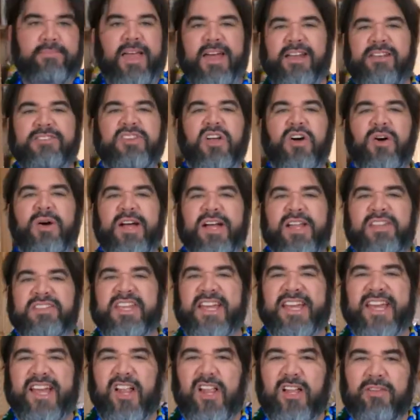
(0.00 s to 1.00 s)
Let's go ahead and
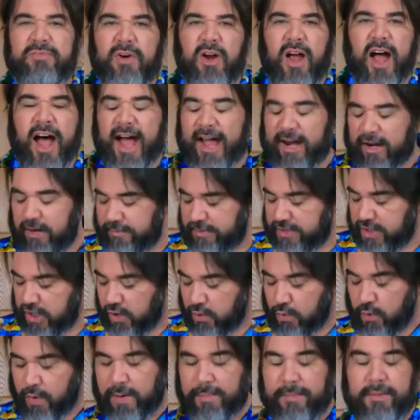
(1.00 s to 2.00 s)
take all of your items, your
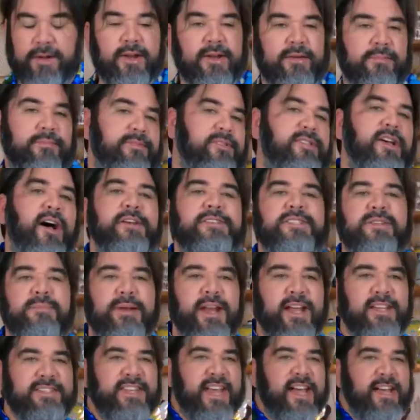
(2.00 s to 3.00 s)
equipment, and toss them
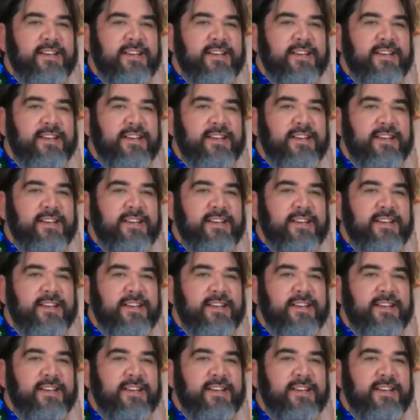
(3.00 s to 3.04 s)
in that